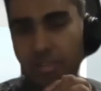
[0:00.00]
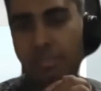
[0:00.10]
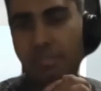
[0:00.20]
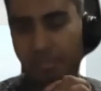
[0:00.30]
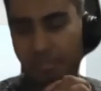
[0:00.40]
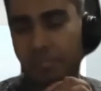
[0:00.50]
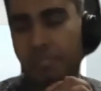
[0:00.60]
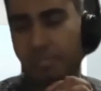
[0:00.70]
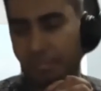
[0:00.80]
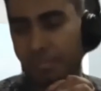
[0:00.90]
So,
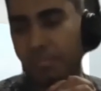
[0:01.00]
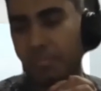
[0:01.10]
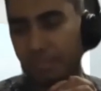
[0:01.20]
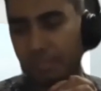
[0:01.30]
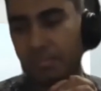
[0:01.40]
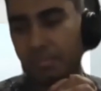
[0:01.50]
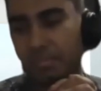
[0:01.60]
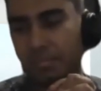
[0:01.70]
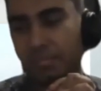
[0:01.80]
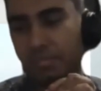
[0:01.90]
from Vyāsa
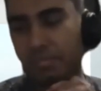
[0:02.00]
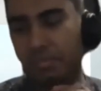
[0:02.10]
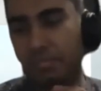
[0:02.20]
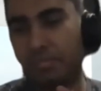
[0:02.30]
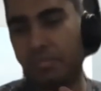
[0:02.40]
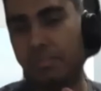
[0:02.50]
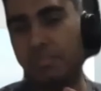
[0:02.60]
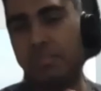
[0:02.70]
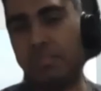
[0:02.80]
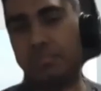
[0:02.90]
itself,
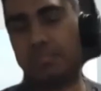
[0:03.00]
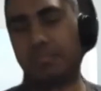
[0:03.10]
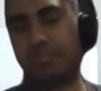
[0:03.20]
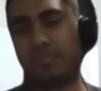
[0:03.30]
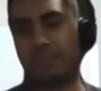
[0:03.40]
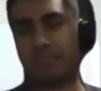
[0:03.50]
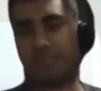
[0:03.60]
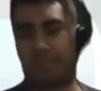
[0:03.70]
people who